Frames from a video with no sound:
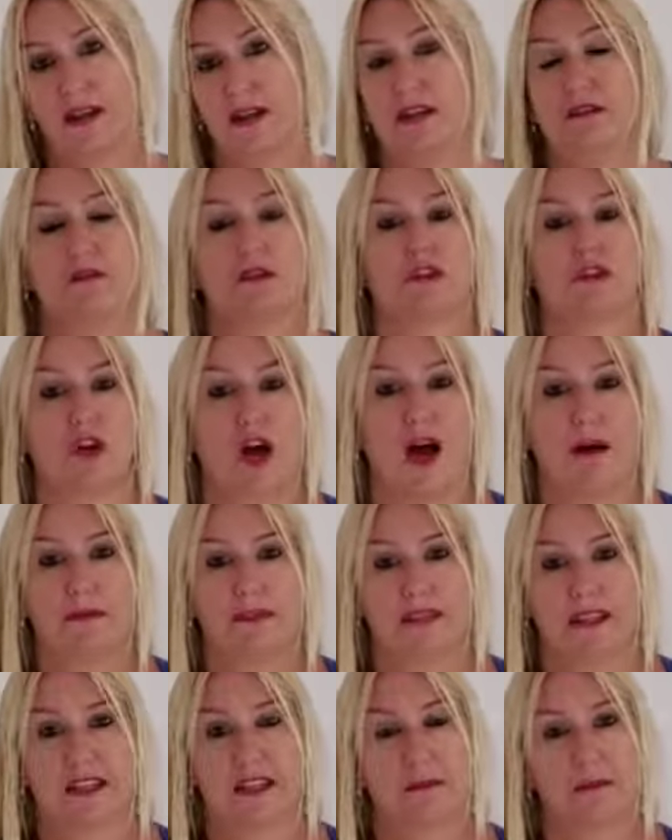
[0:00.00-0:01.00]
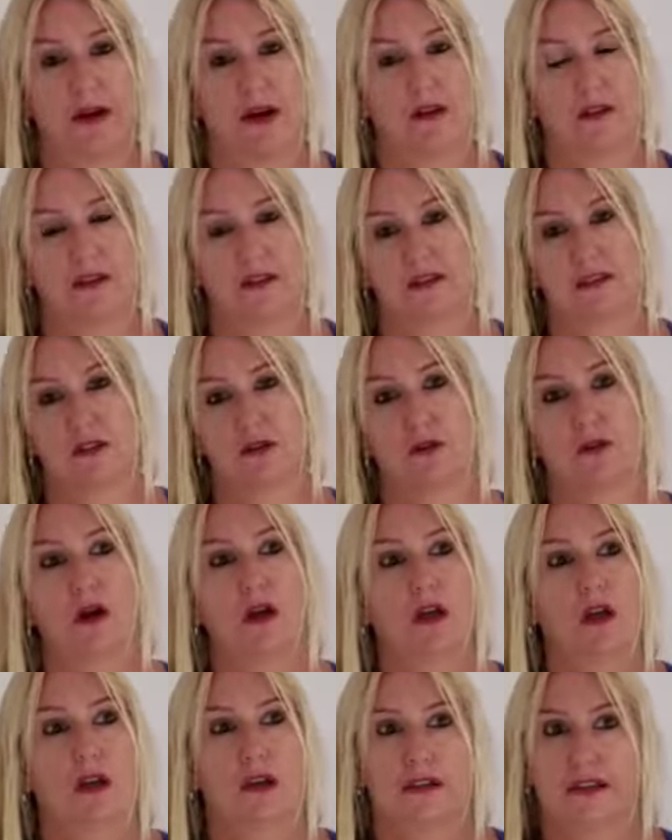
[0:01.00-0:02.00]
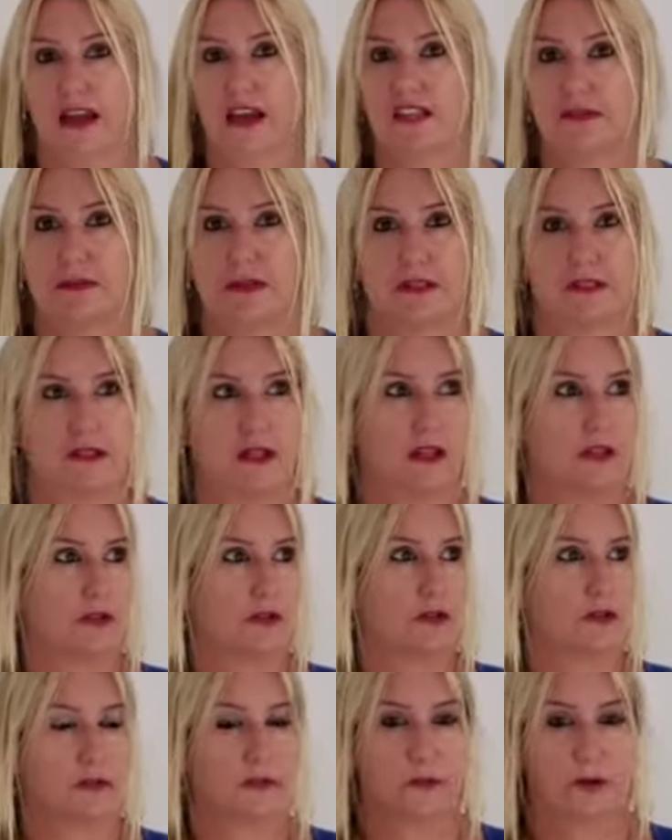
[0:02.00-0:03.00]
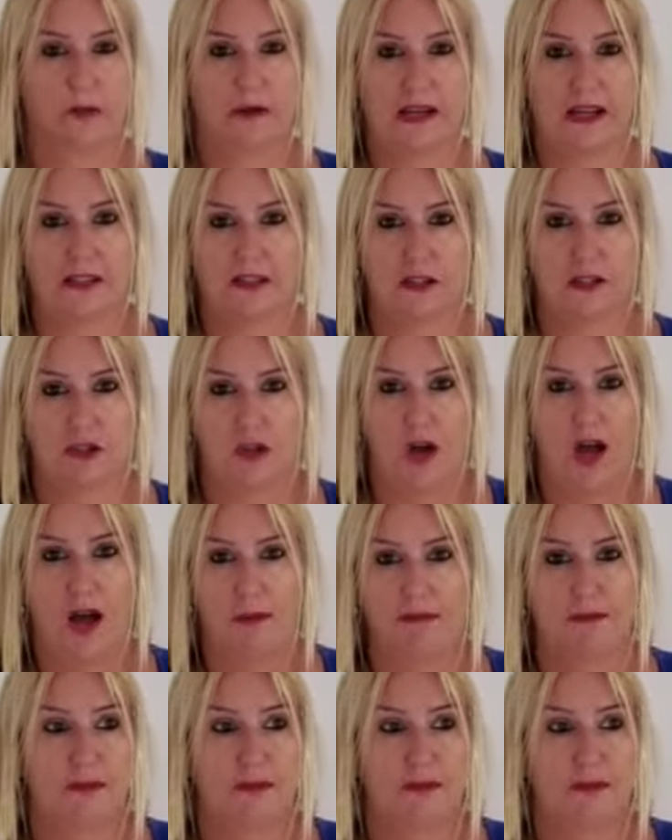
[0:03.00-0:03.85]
Even jobs, think about it. So yes, we say tourism grades jobs,